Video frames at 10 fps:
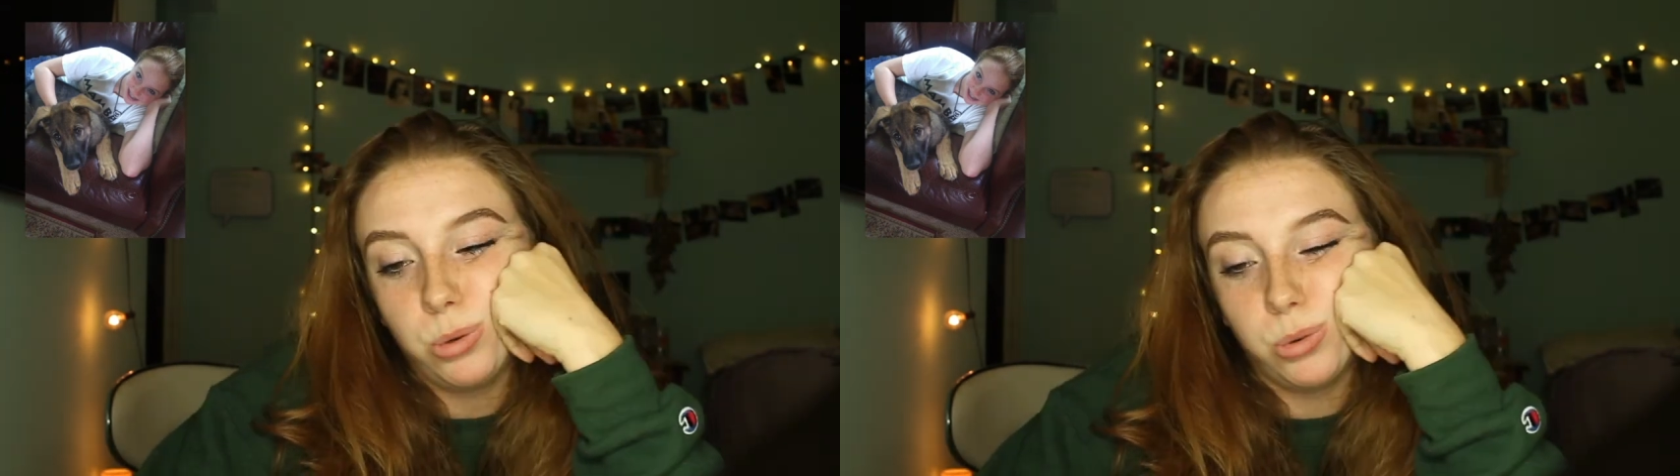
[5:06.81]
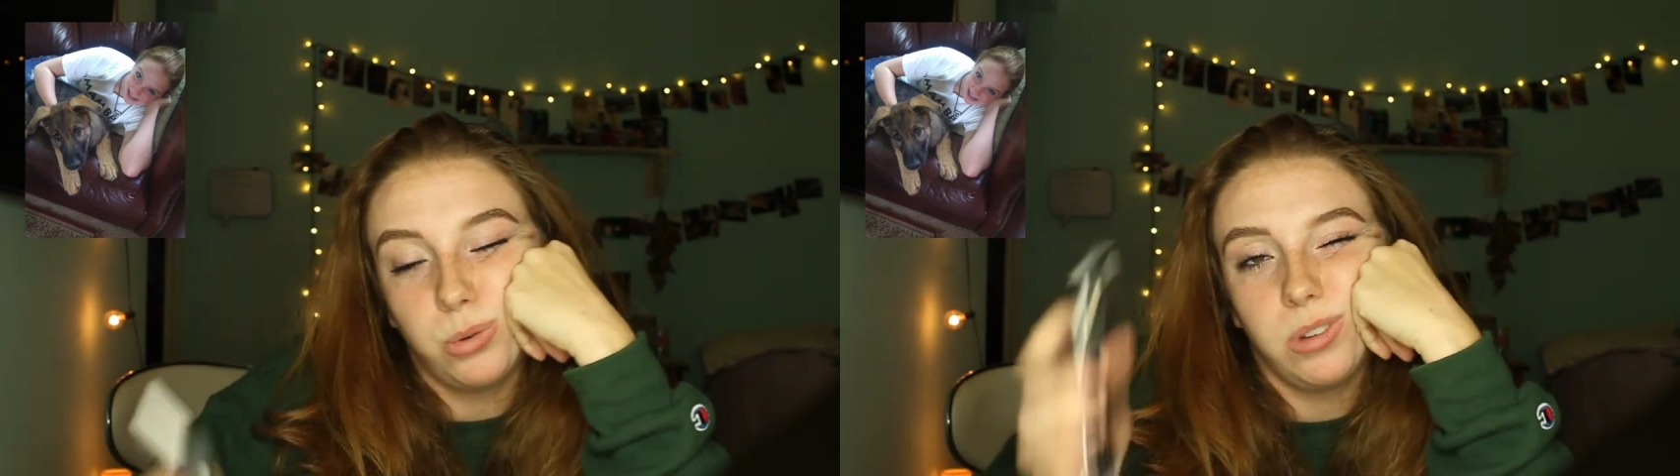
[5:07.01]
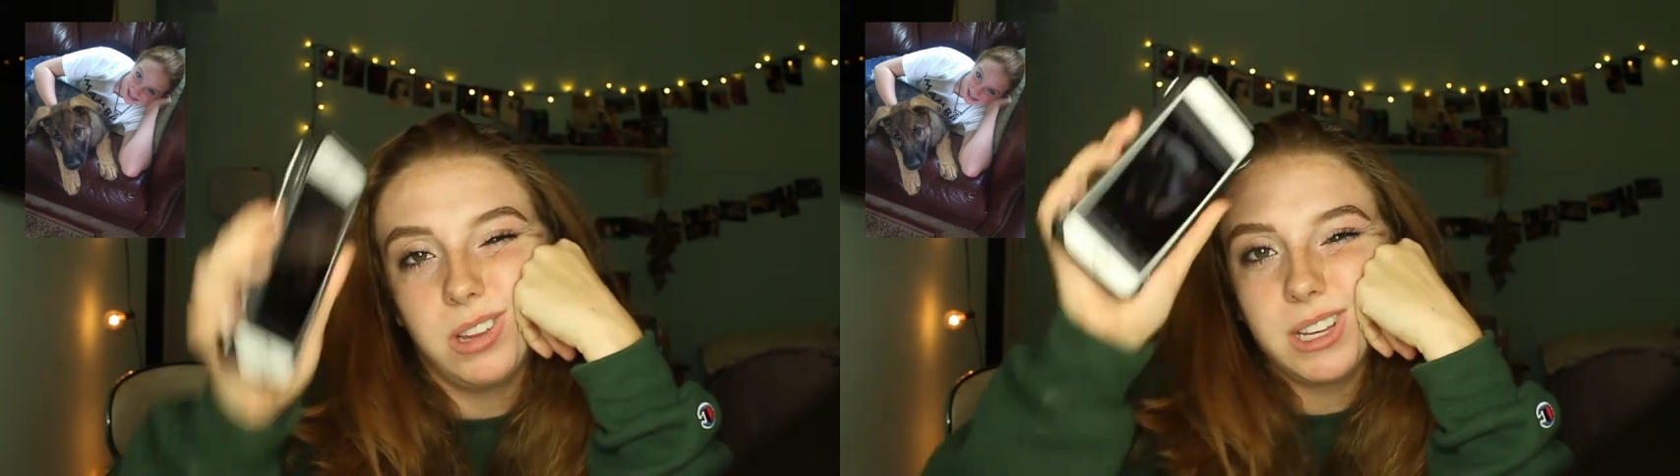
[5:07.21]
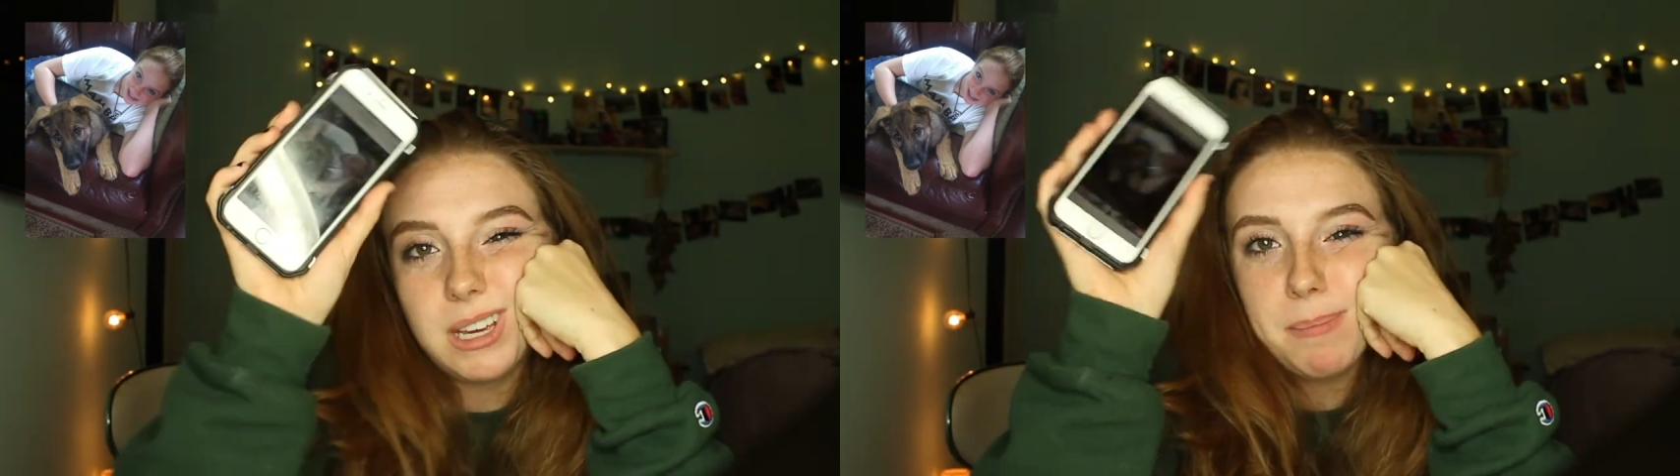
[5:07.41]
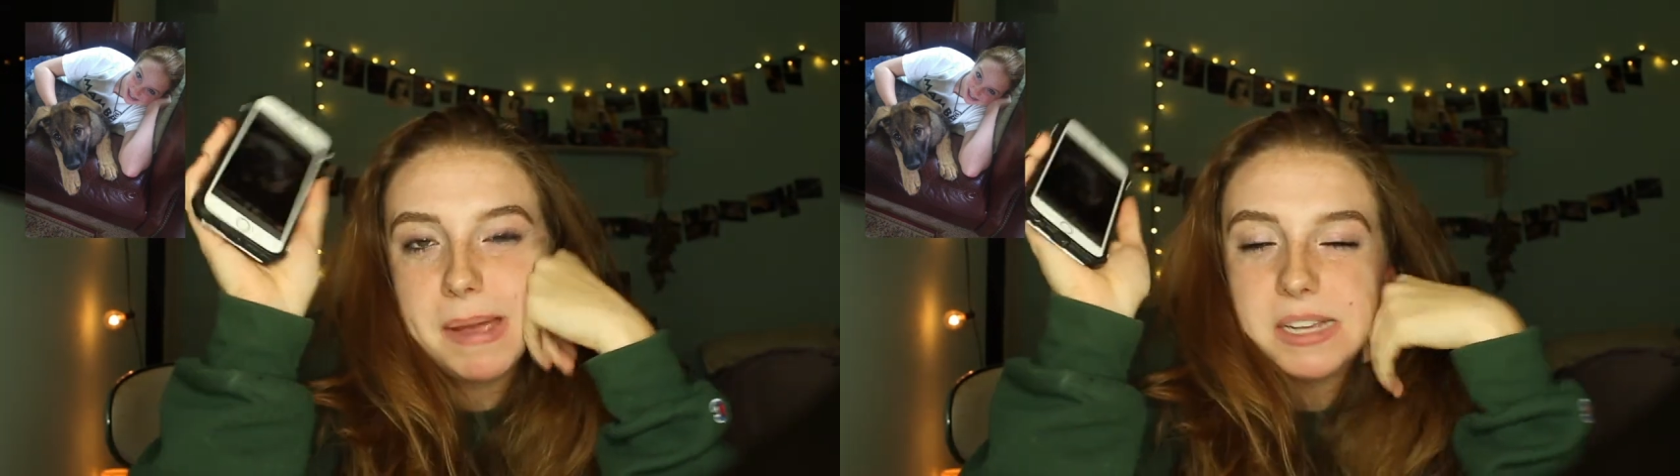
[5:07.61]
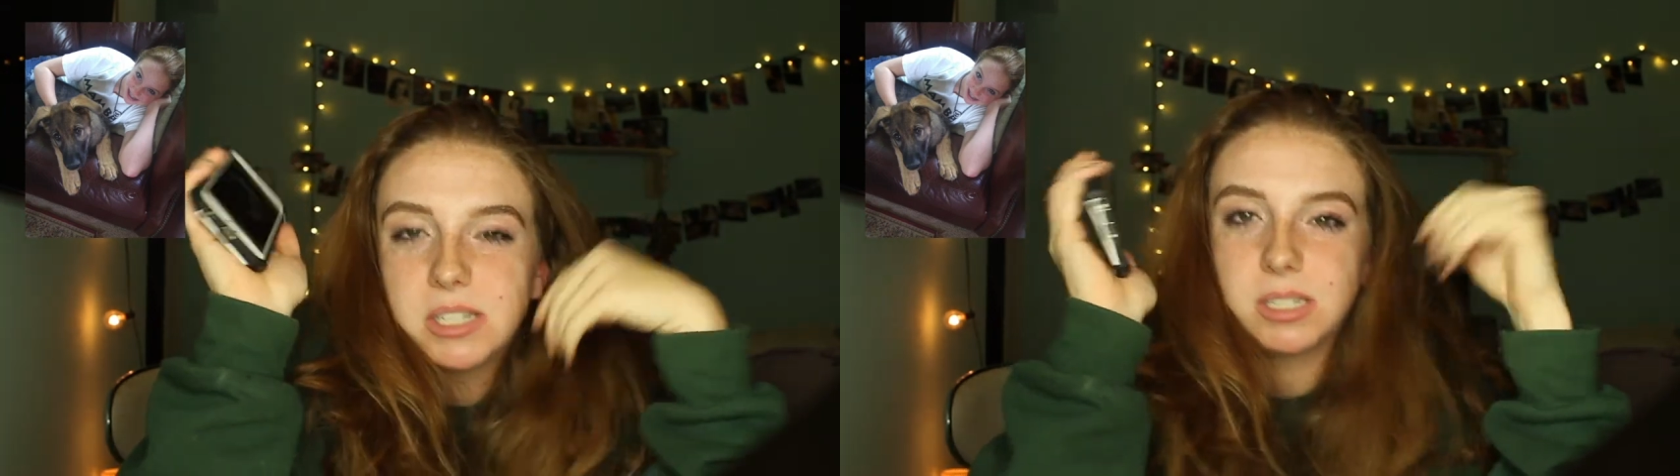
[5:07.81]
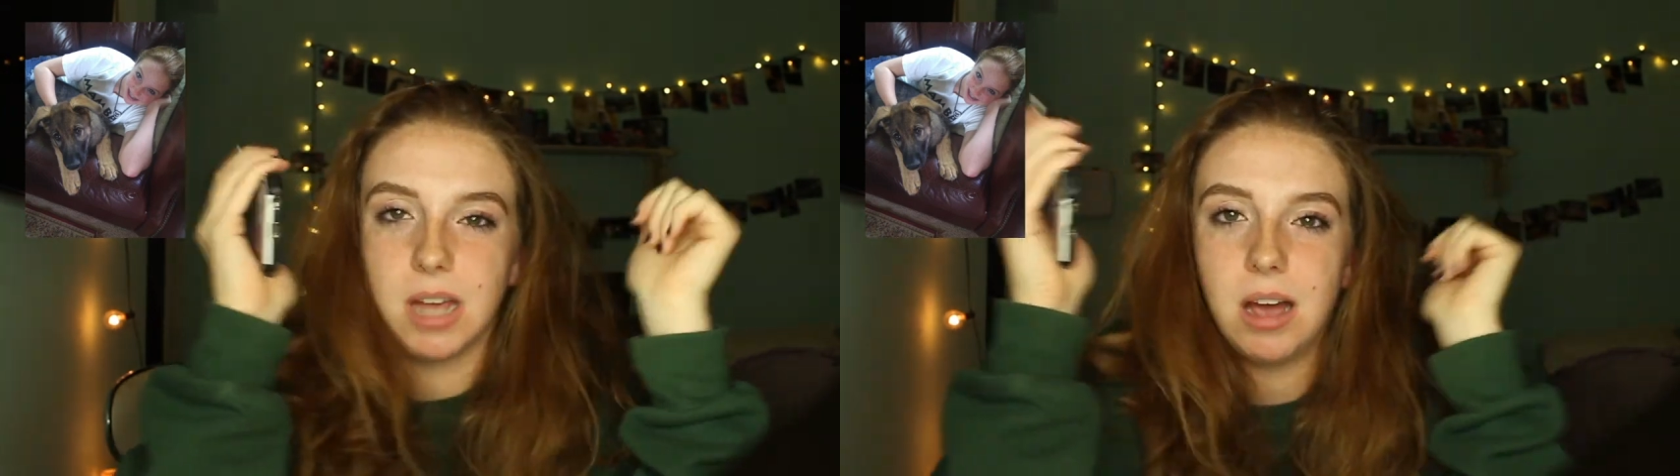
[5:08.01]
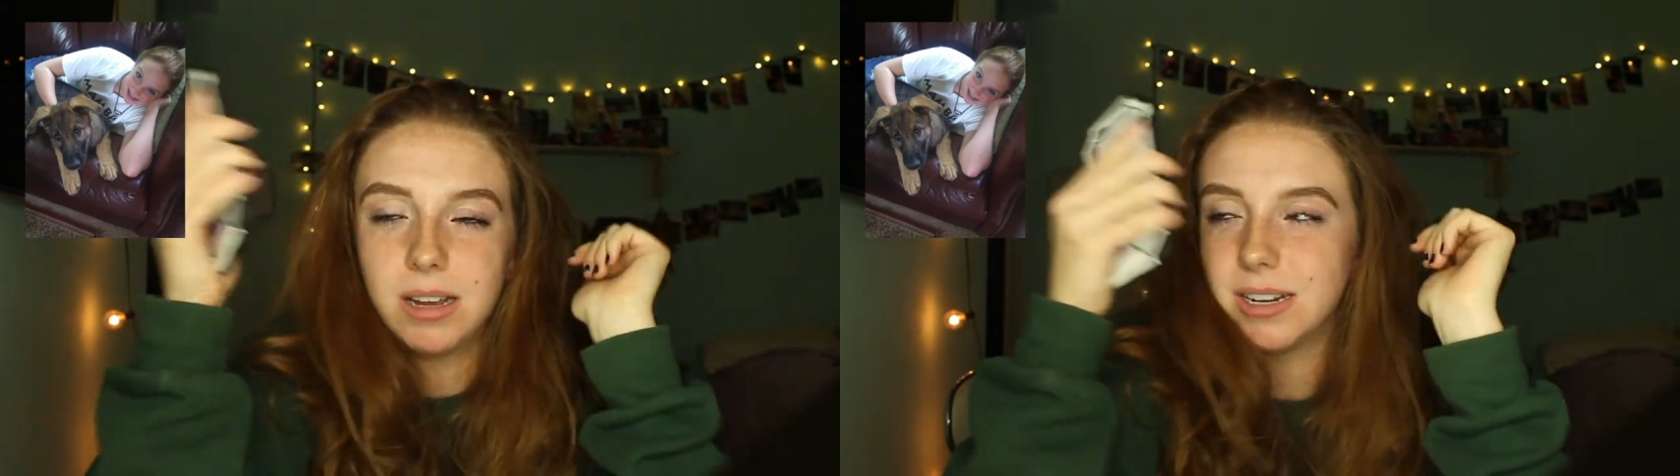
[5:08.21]
Ooh, look at my
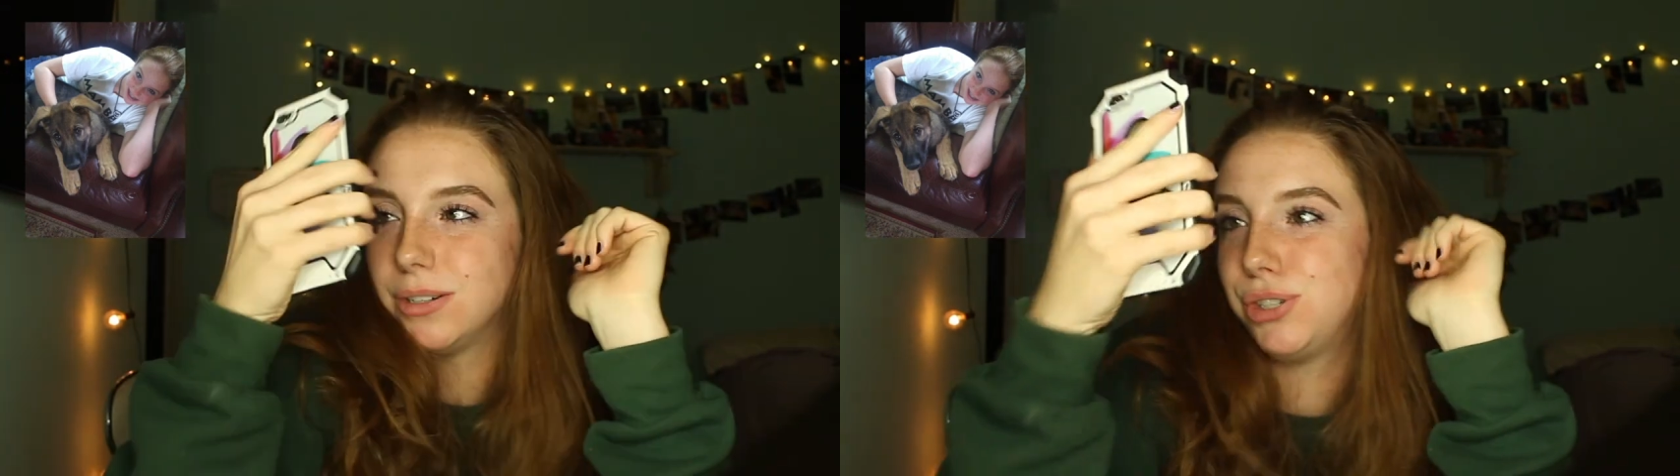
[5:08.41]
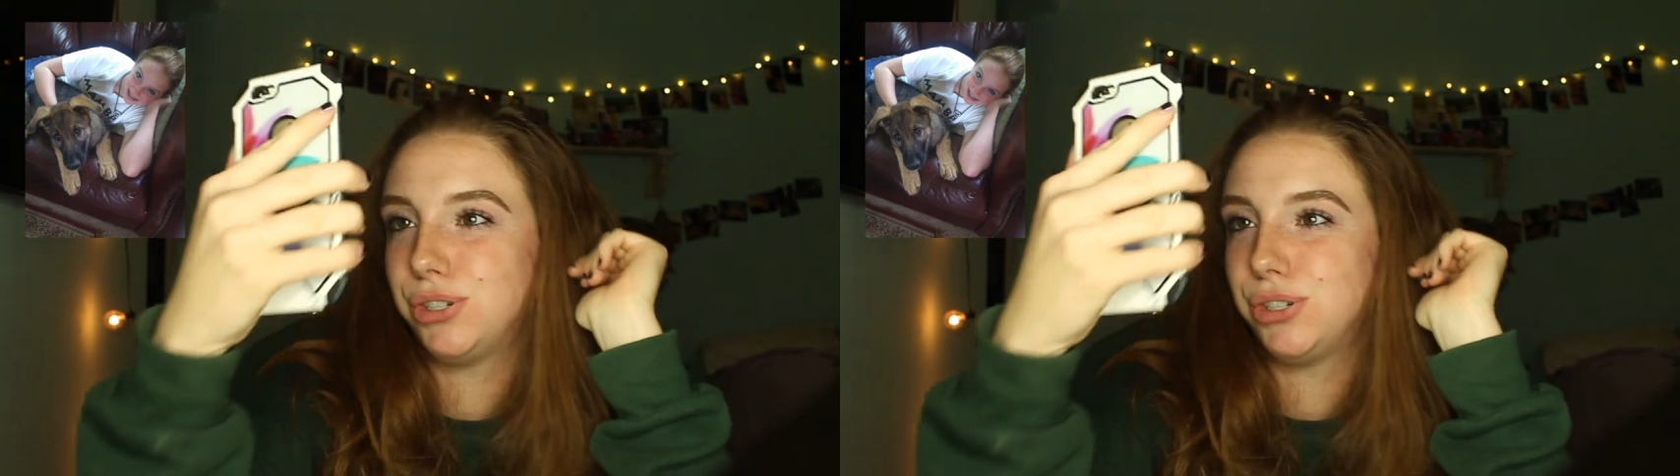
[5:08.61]
soccer